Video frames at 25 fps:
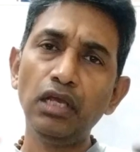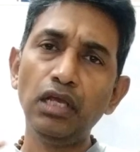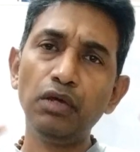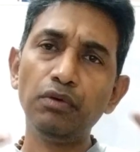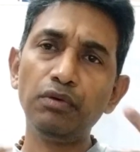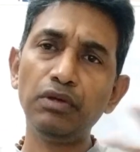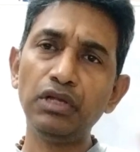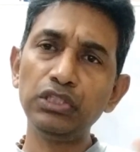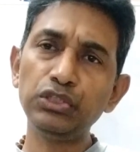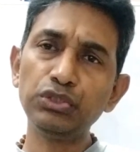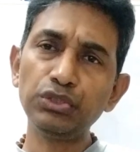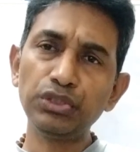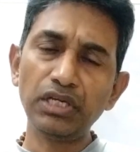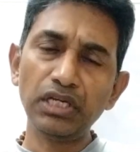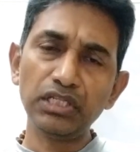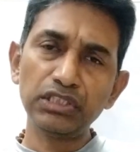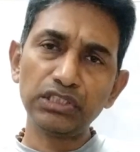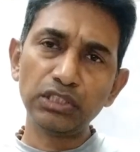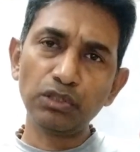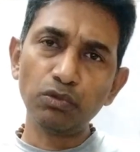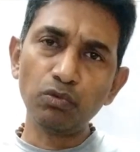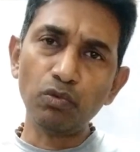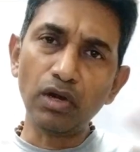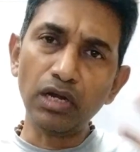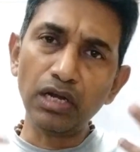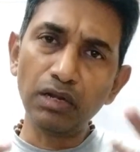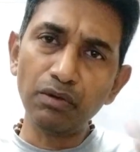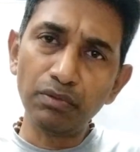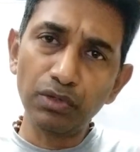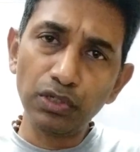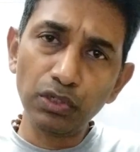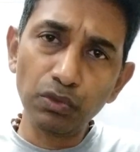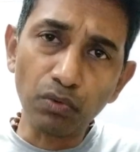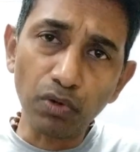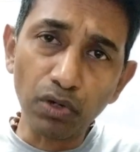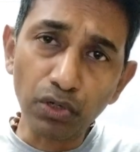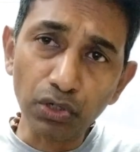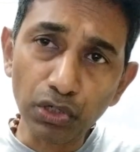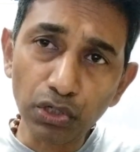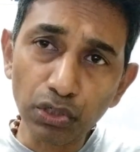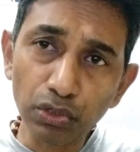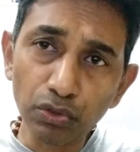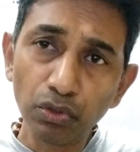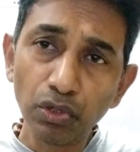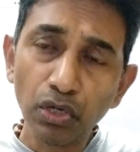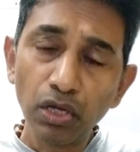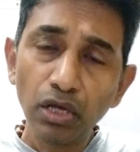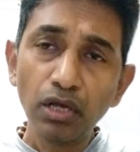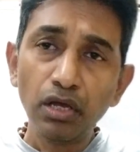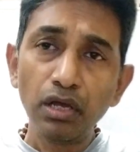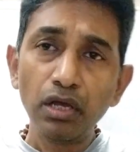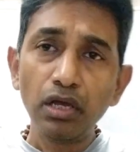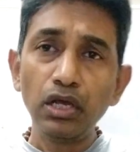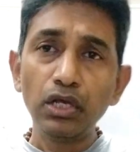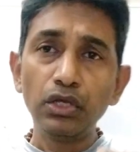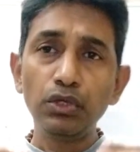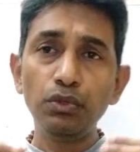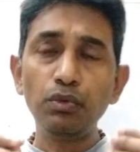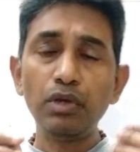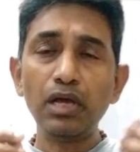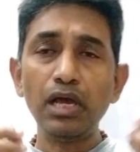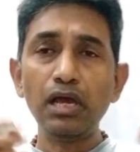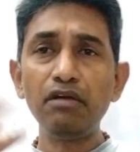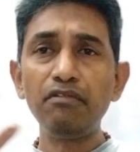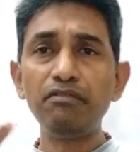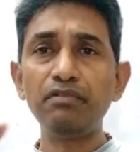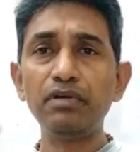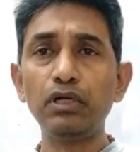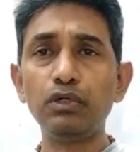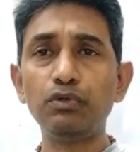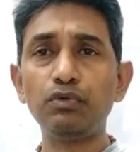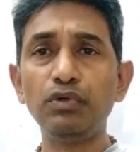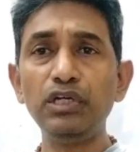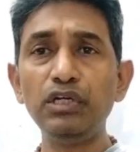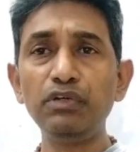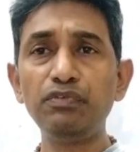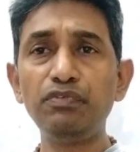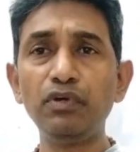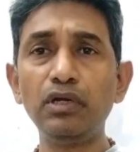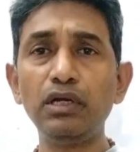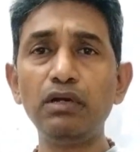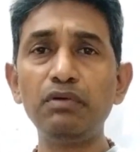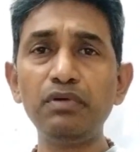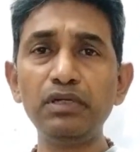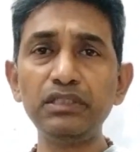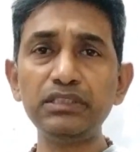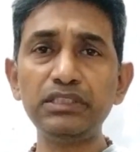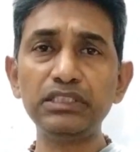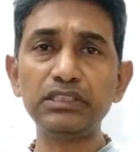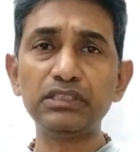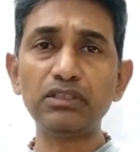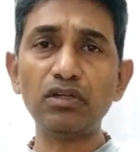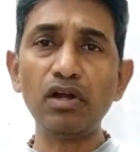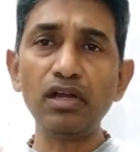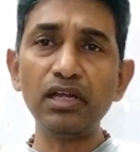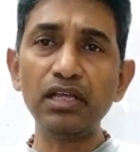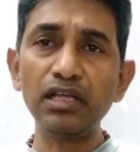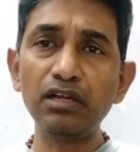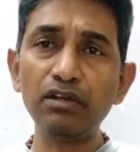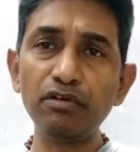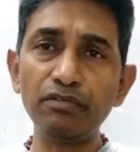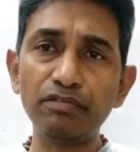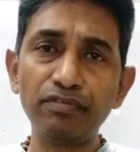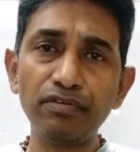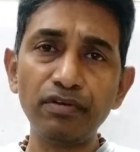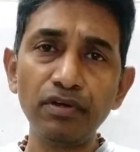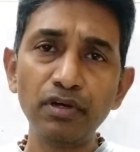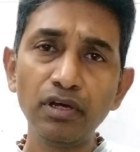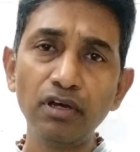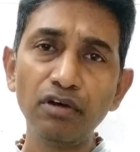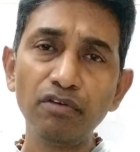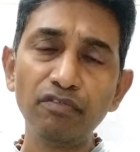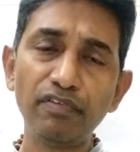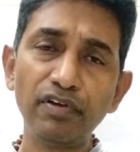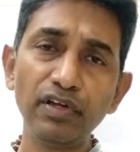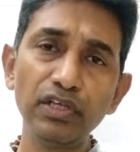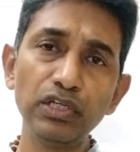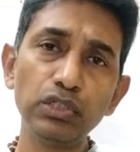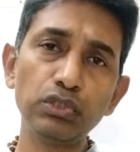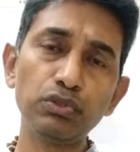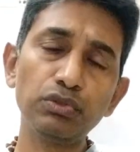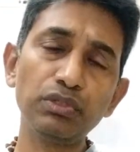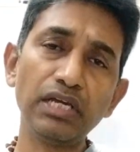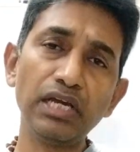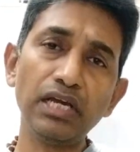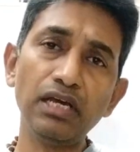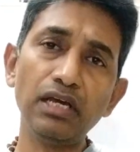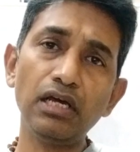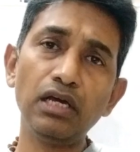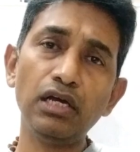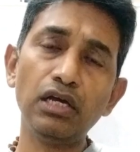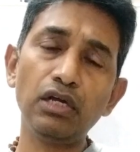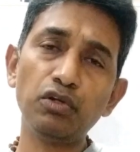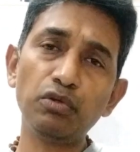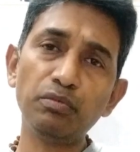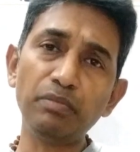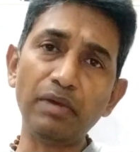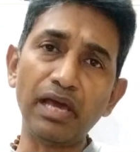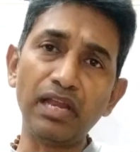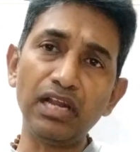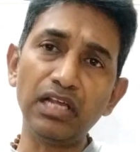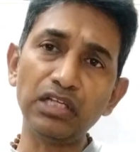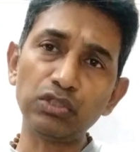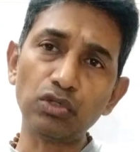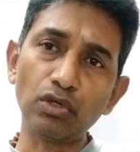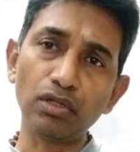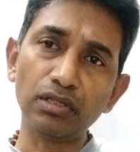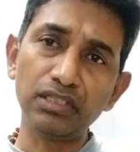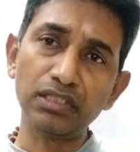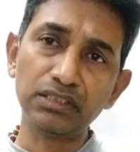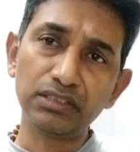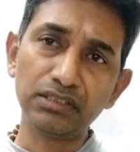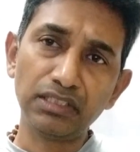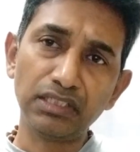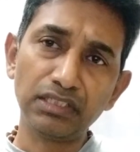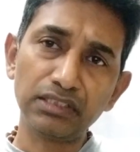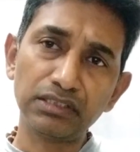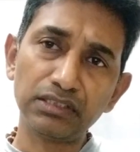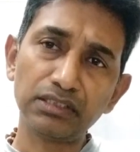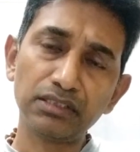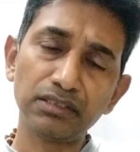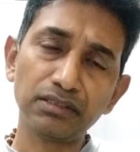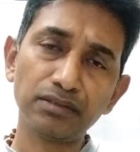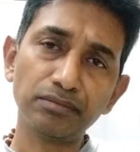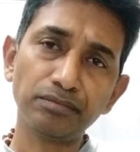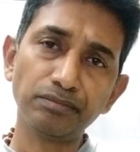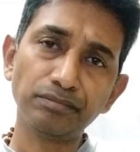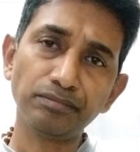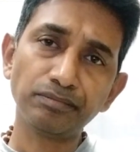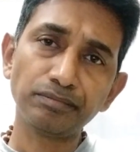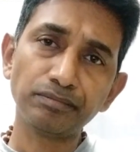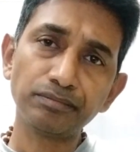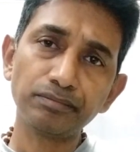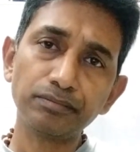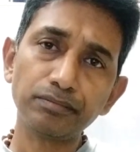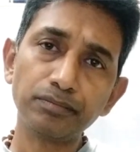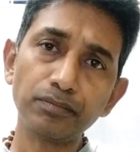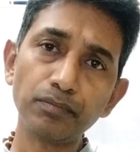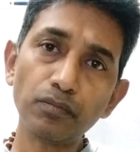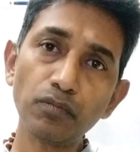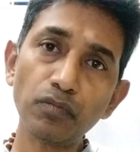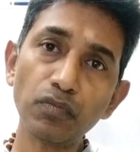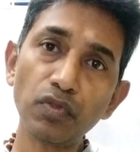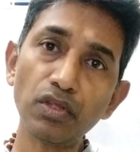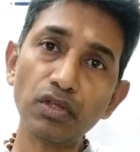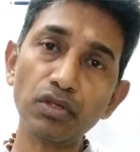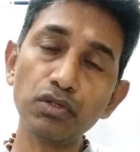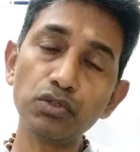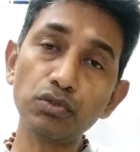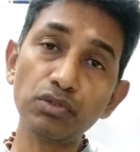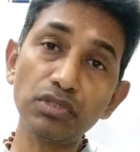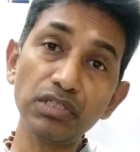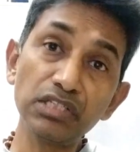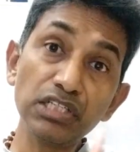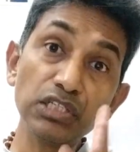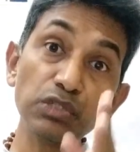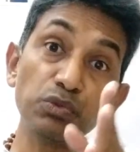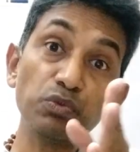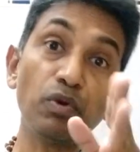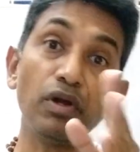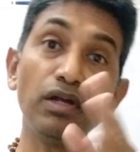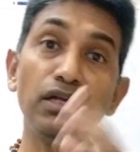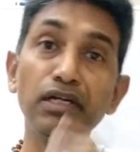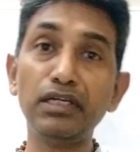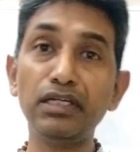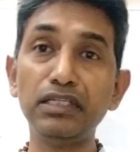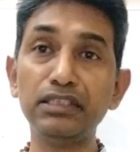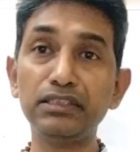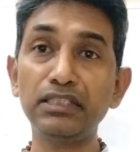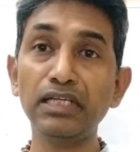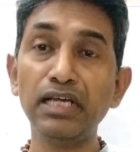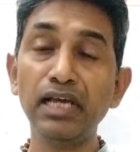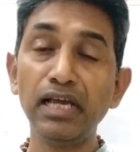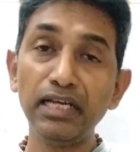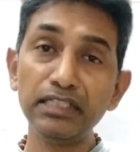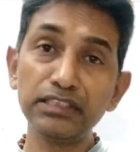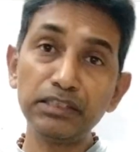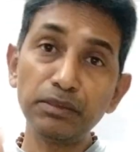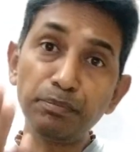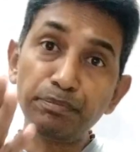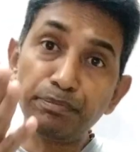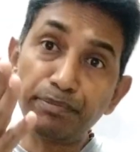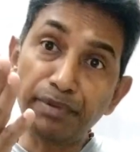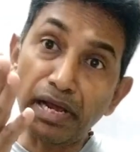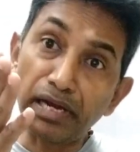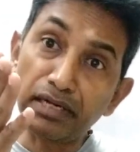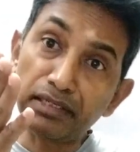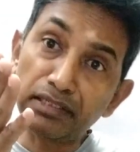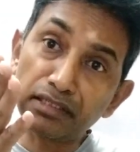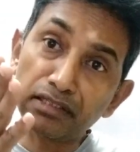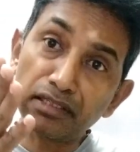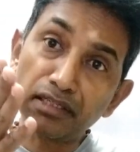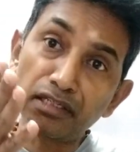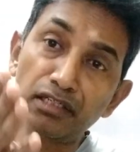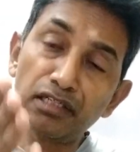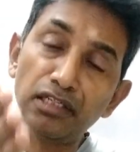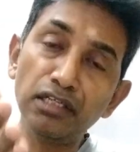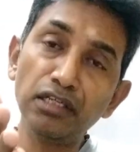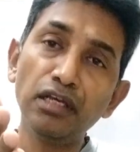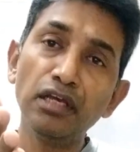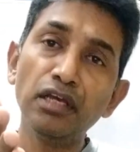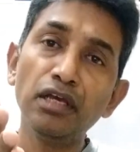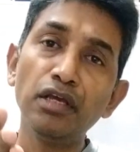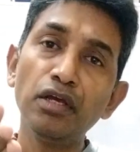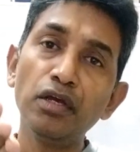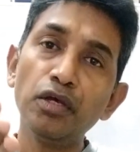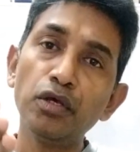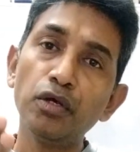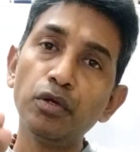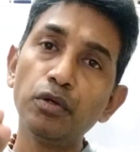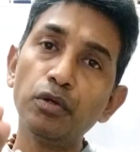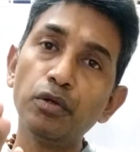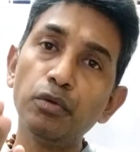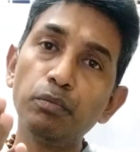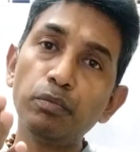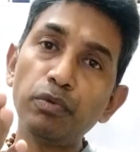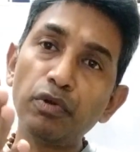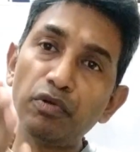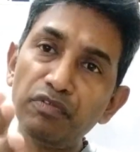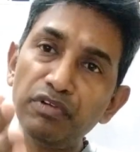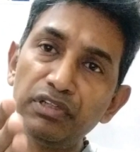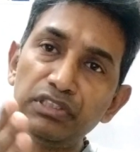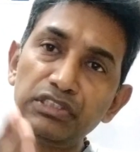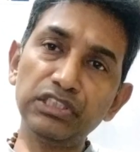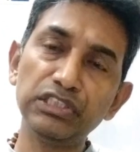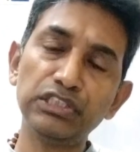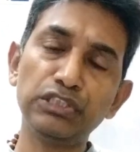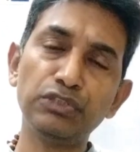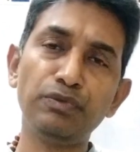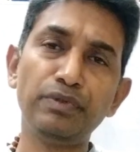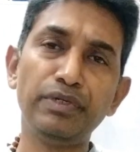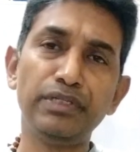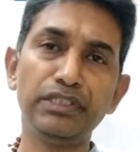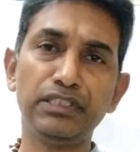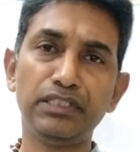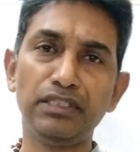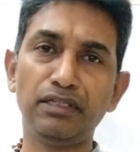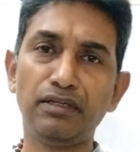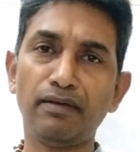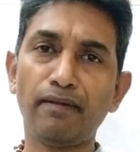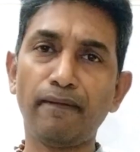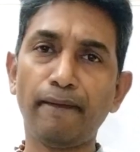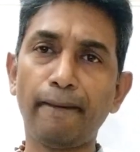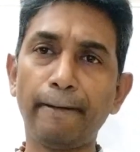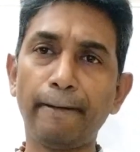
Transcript: your education, whatever you want to do. You have 24 hours is not enough for you to manage all these things. So this is what it is. It's a practically proven situation.